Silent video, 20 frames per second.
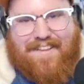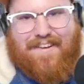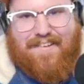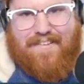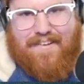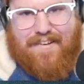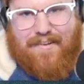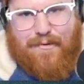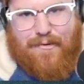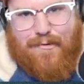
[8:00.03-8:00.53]

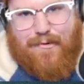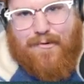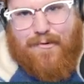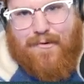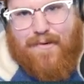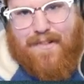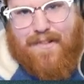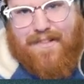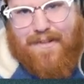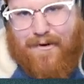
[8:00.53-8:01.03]
there's a
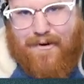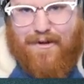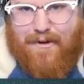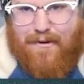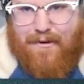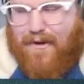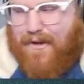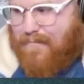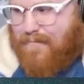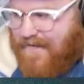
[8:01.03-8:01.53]
new
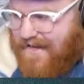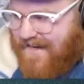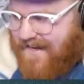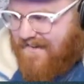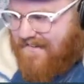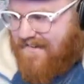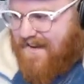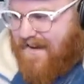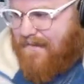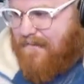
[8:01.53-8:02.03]
logo and
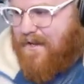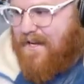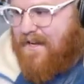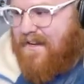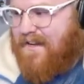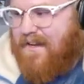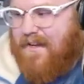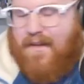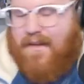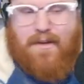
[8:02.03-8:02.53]
brand
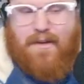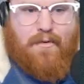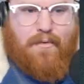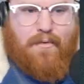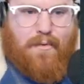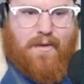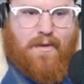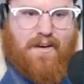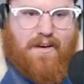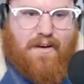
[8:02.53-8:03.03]
coming.
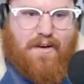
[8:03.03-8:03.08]
We